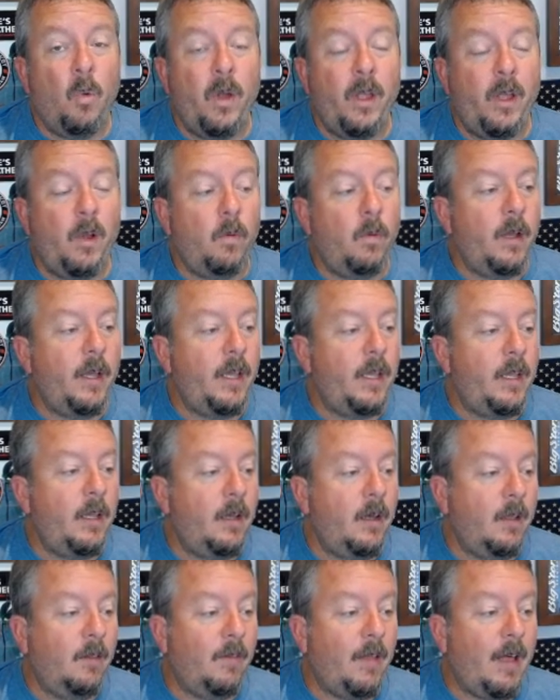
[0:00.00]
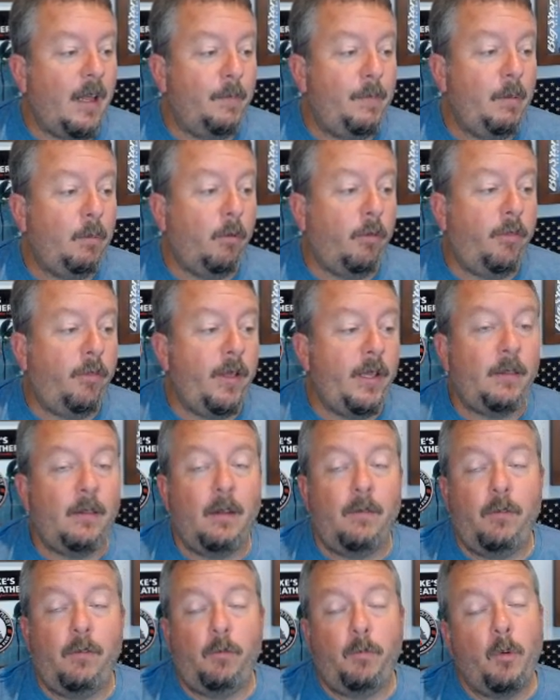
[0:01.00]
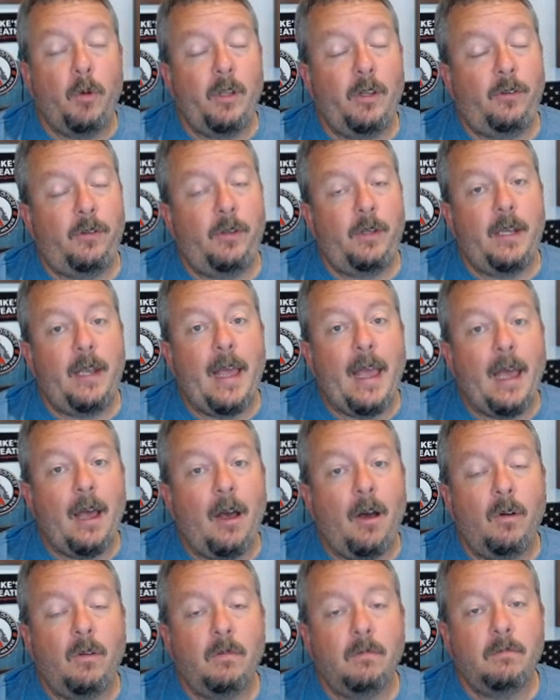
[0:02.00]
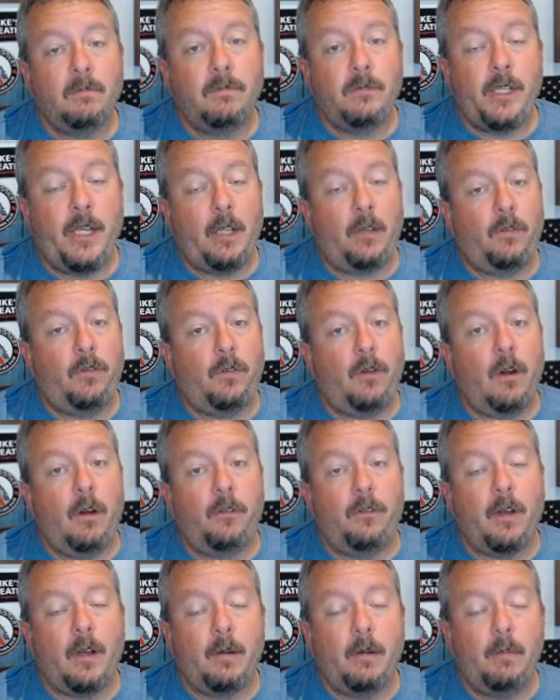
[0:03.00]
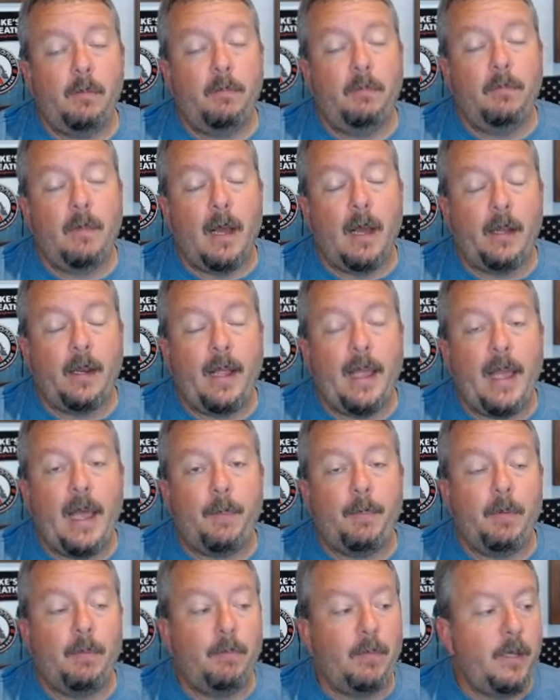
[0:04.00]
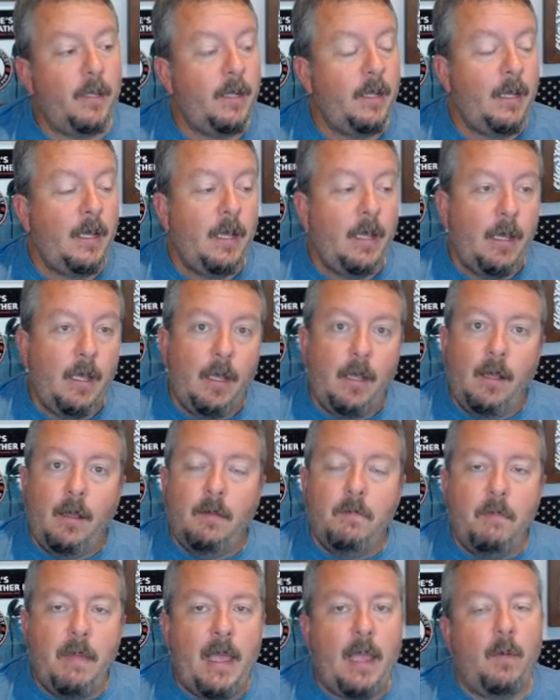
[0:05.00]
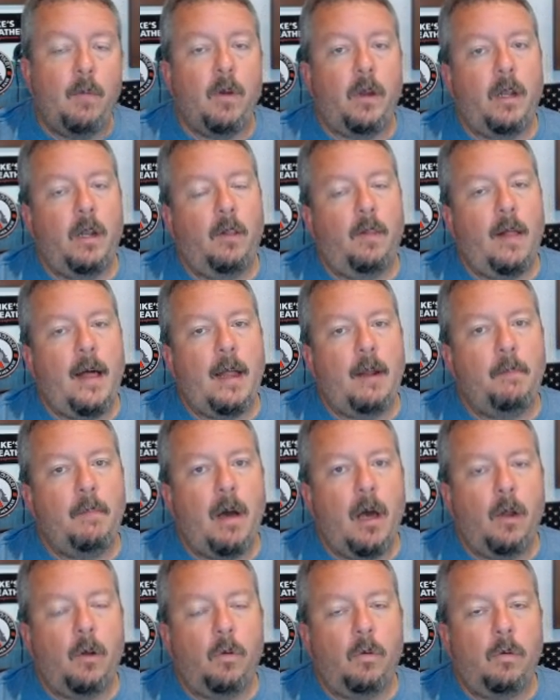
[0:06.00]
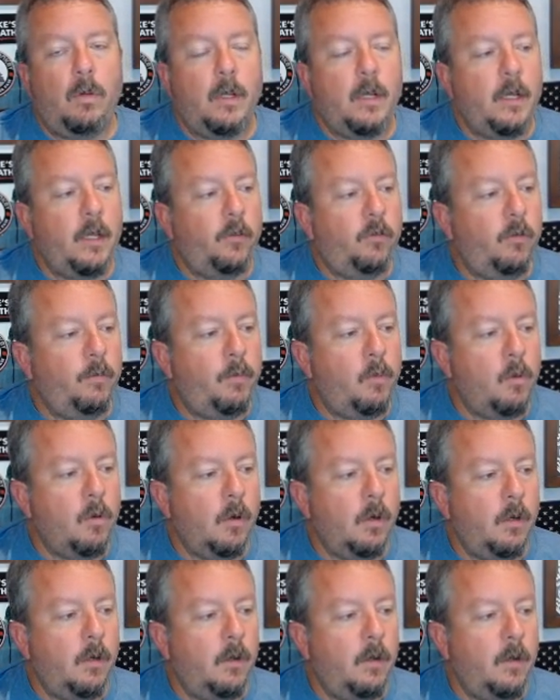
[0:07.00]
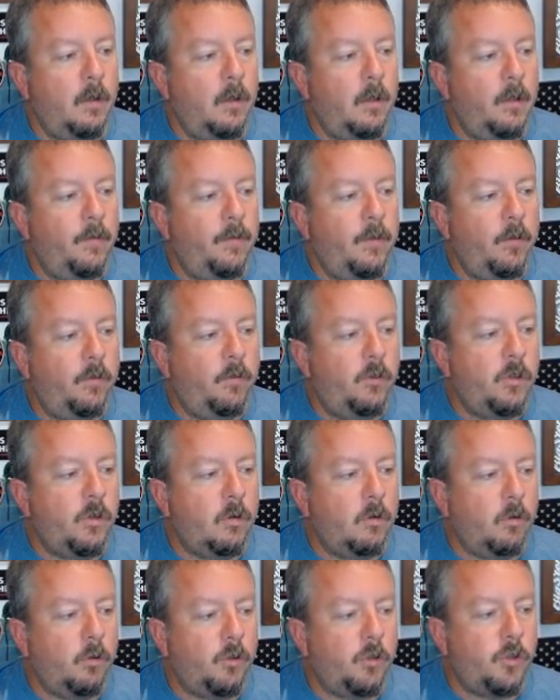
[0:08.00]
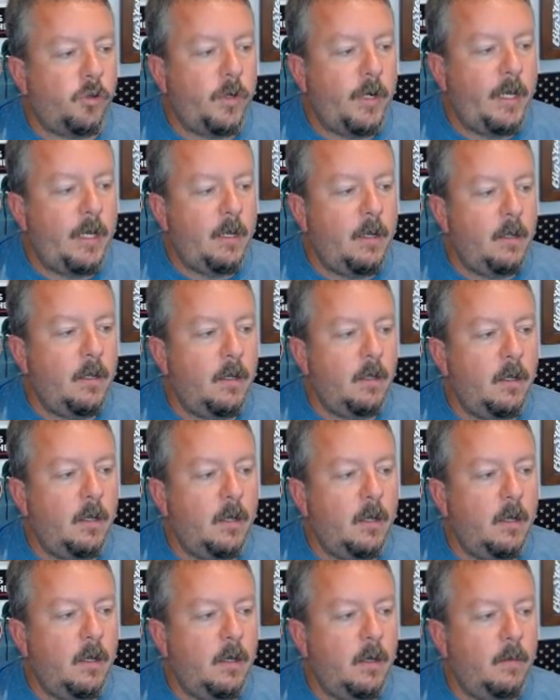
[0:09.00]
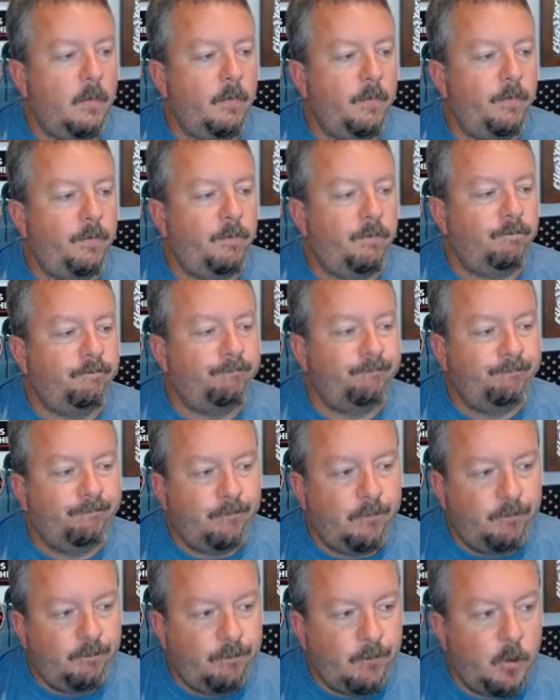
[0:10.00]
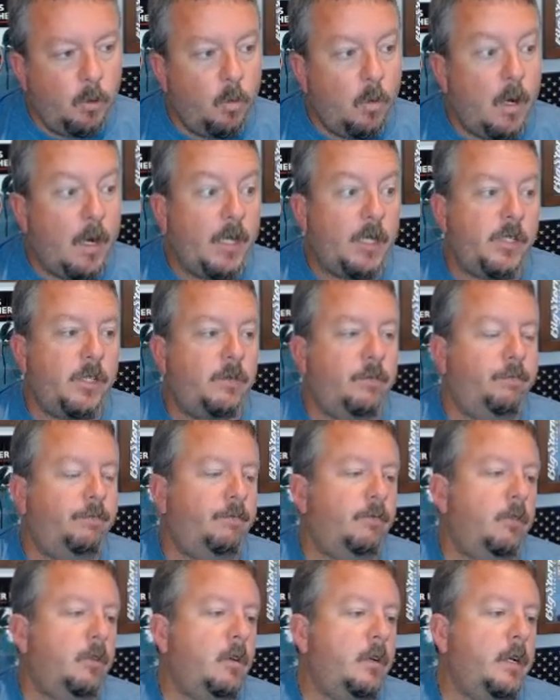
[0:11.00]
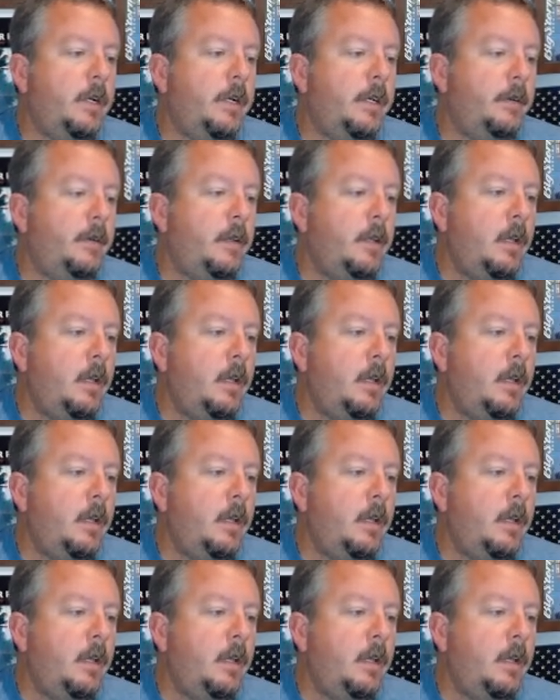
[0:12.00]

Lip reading: way away. A lot of people think that if it's pointing to you now, chances are it's not going to happen. But, man, we're getting a lot of model support of this general trend to watch. All right.